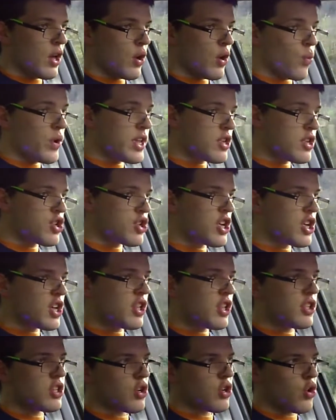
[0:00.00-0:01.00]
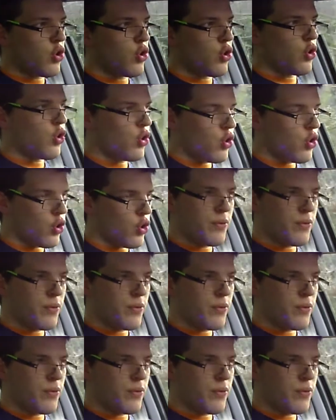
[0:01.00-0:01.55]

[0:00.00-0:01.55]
windshield, or